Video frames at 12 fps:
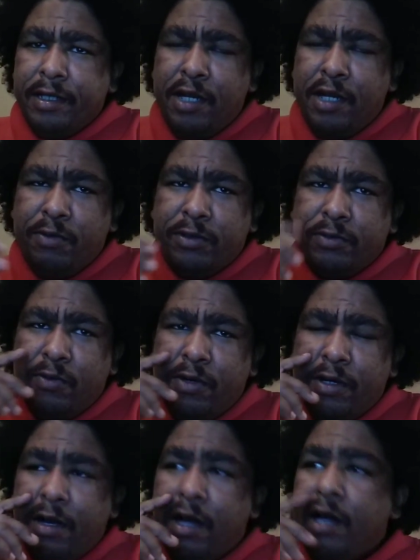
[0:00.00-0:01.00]
he was
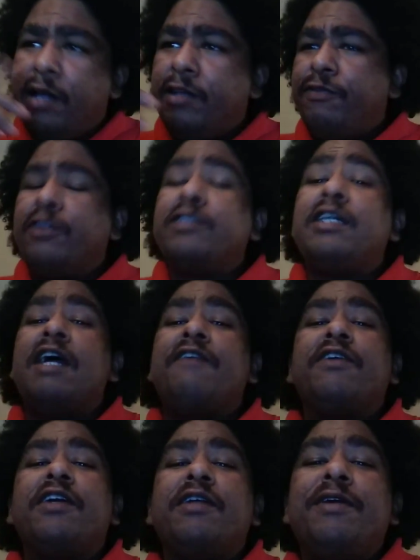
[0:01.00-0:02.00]
one, uh, the first
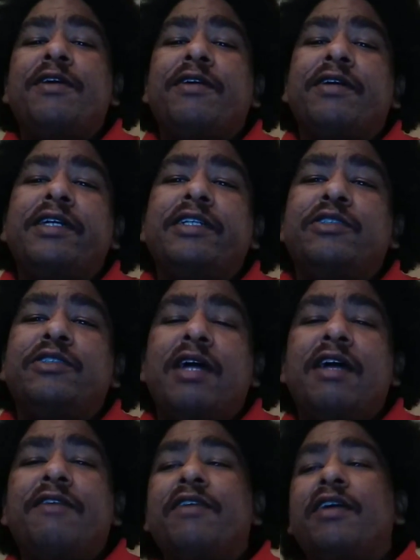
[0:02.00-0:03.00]
African American to
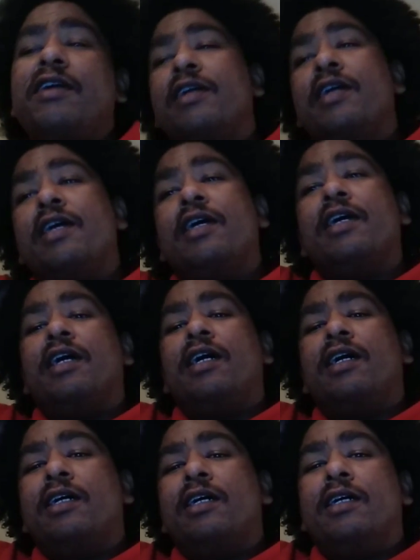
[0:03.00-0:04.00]
have a,
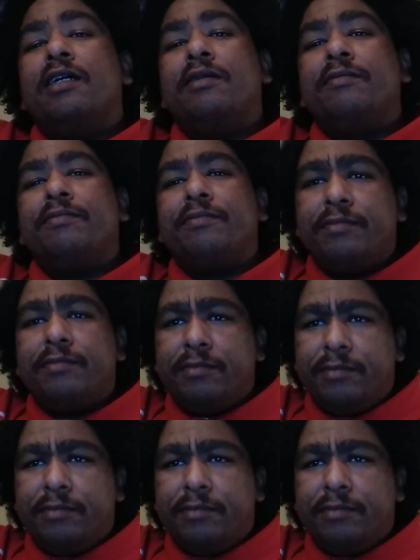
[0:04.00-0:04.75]
um,